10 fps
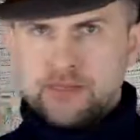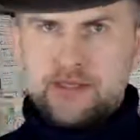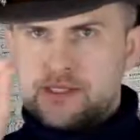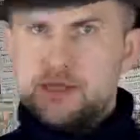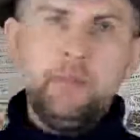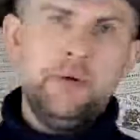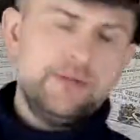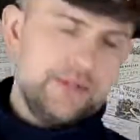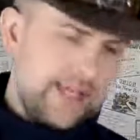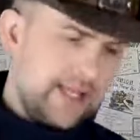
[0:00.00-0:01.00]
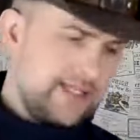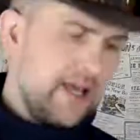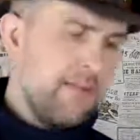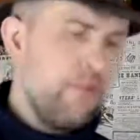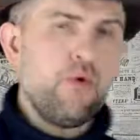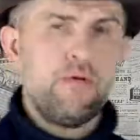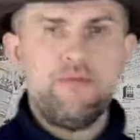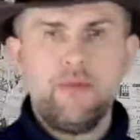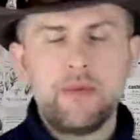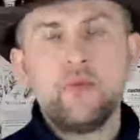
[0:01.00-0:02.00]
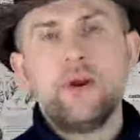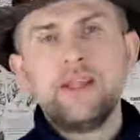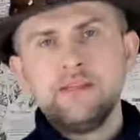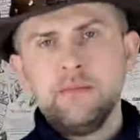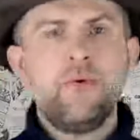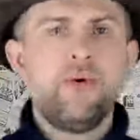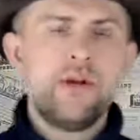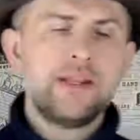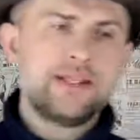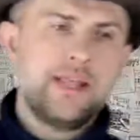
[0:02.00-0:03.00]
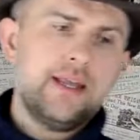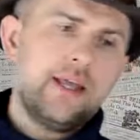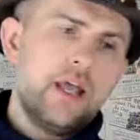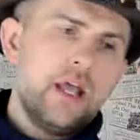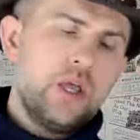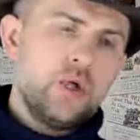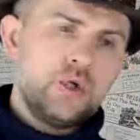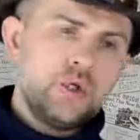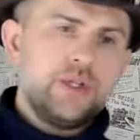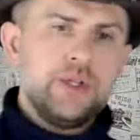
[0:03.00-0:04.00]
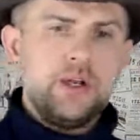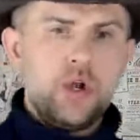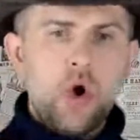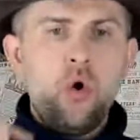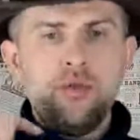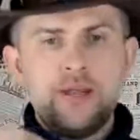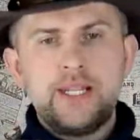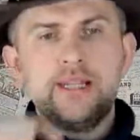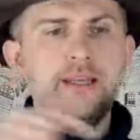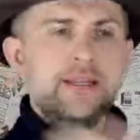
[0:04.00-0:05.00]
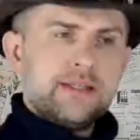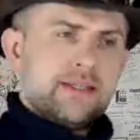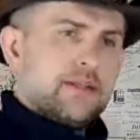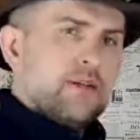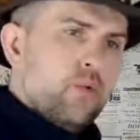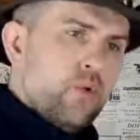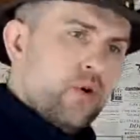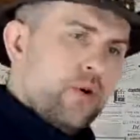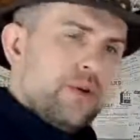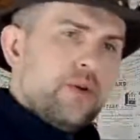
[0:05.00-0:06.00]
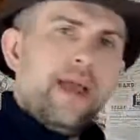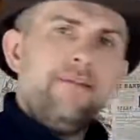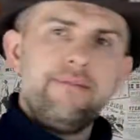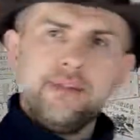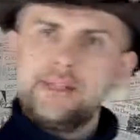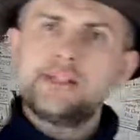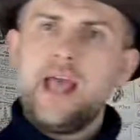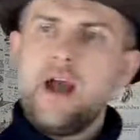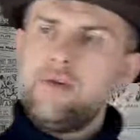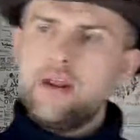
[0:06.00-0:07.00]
symbols. Like, it's not important for me. What is important is that you should know that in this word you have this sound,